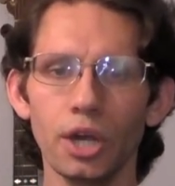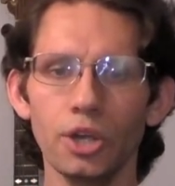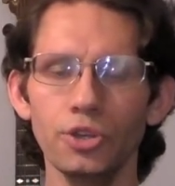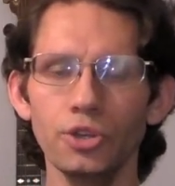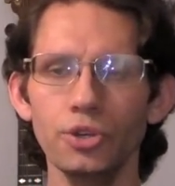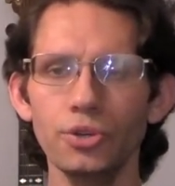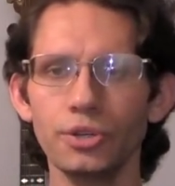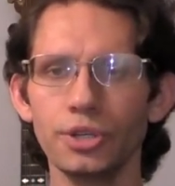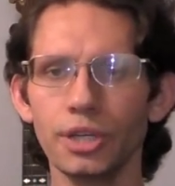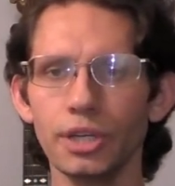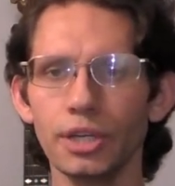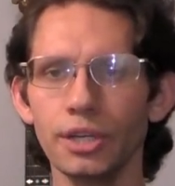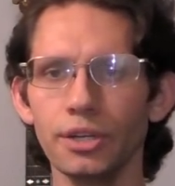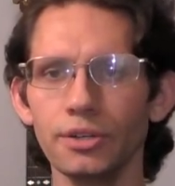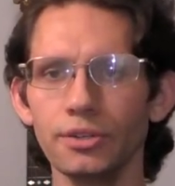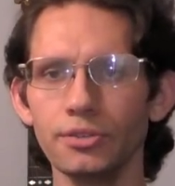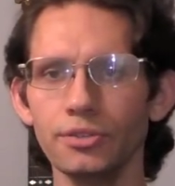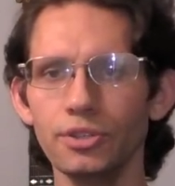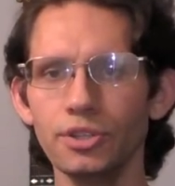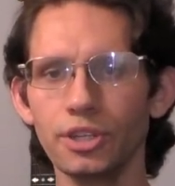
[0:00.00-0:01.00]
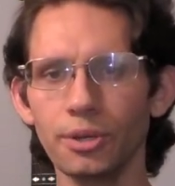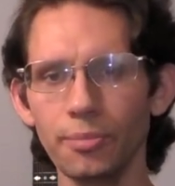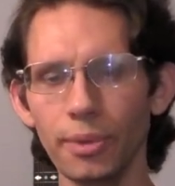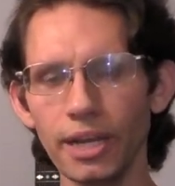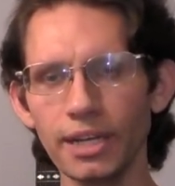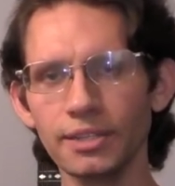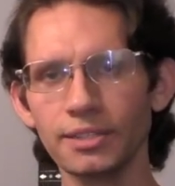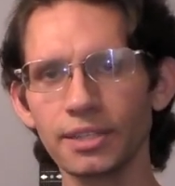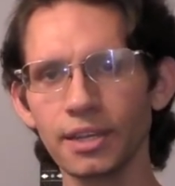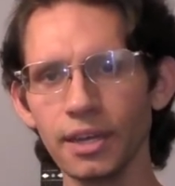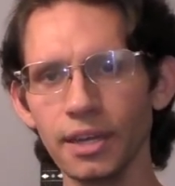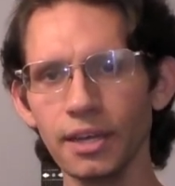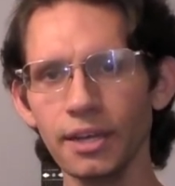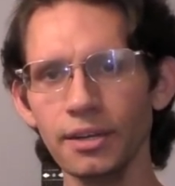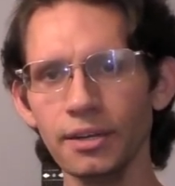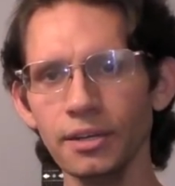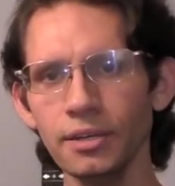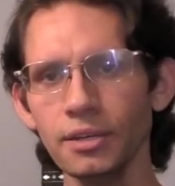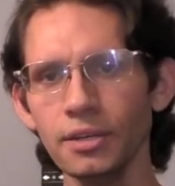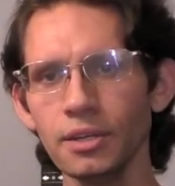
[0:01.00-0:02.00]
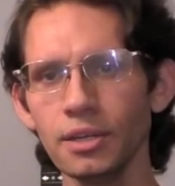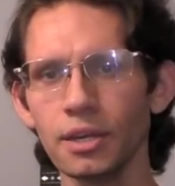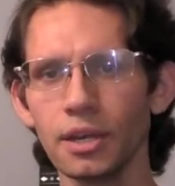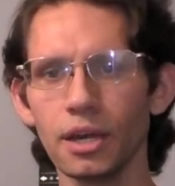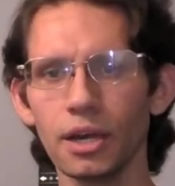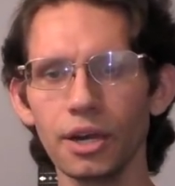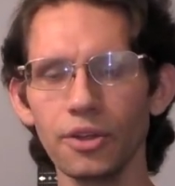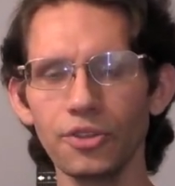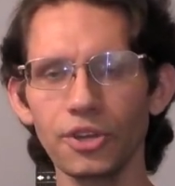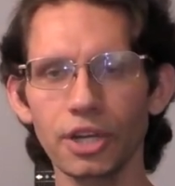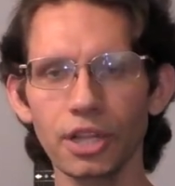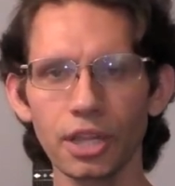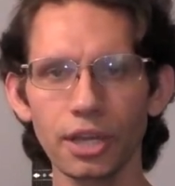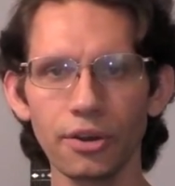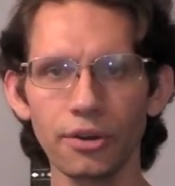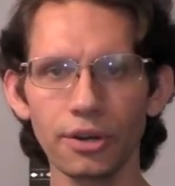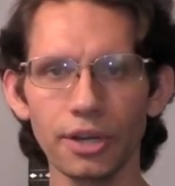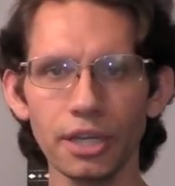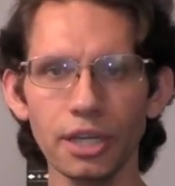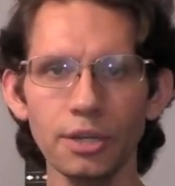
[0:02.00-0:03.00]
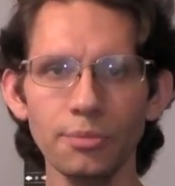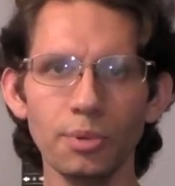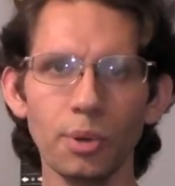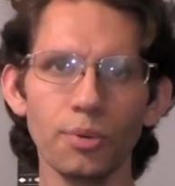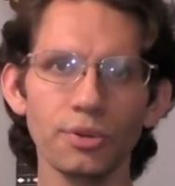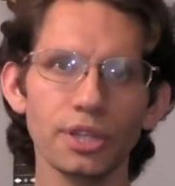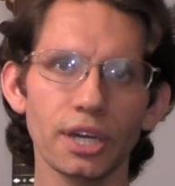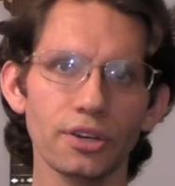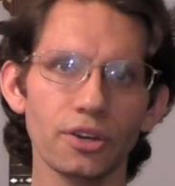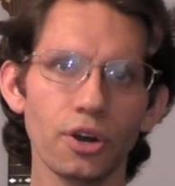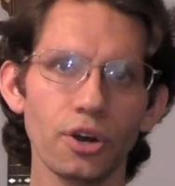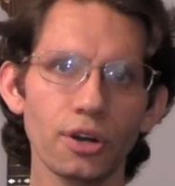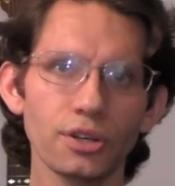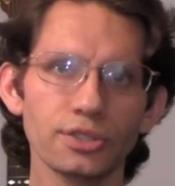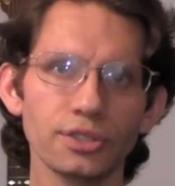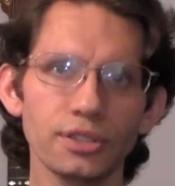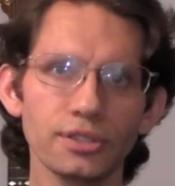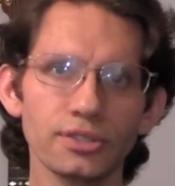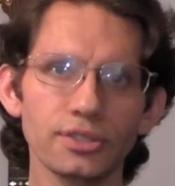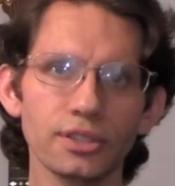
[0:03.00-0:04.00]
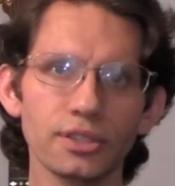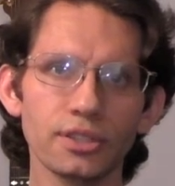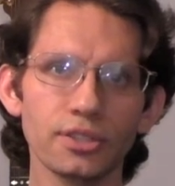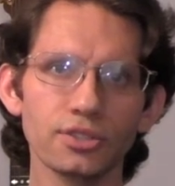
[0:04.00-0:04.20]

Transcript: you can maintain the clarity, but without a harshness.